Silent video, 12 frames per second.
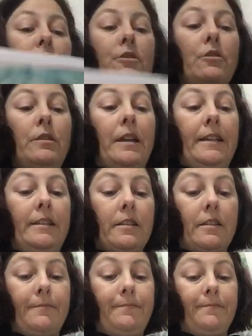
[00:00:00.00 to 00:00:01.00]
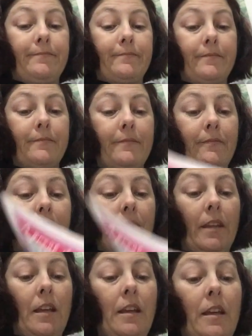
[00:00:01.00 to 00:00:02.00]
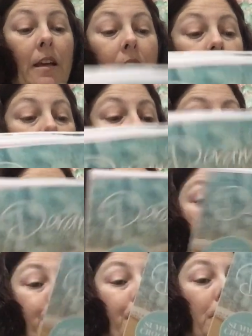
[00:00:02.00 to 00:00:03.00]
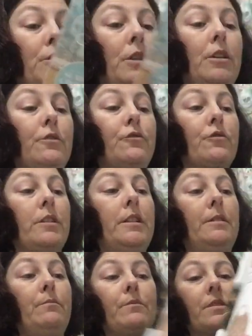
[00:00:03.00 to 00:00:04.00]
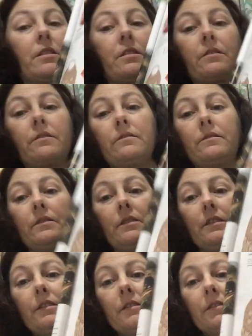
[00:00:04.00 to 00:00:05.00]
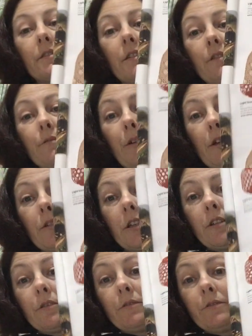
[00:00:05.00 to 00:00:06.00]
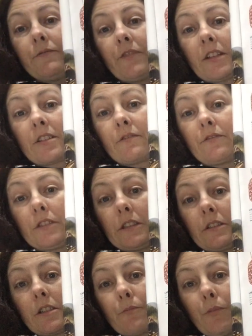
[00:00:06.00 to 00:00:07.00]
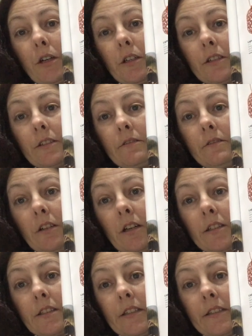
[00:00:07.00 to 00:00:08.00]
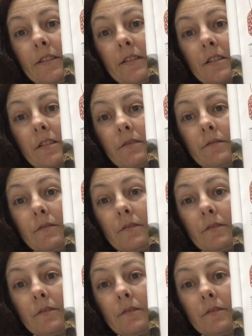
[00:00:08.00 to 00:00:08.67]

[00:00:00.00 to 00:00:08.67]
it too late. And then there's Boho Dreams, so Boho festival inspired ideas.